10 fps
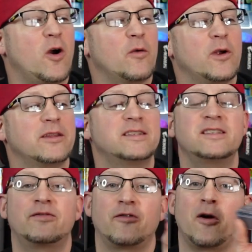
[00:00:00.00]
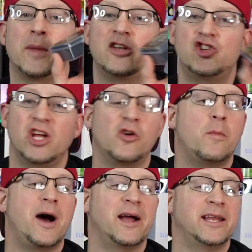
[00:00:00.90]
hardware. This is from
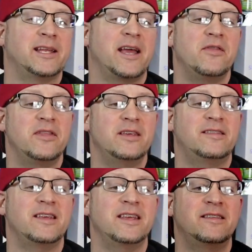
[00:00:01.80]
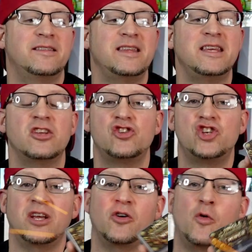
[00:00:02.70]
Jingle Mining, and this is the
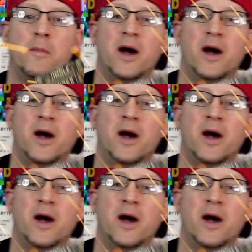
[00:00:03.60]
Jingle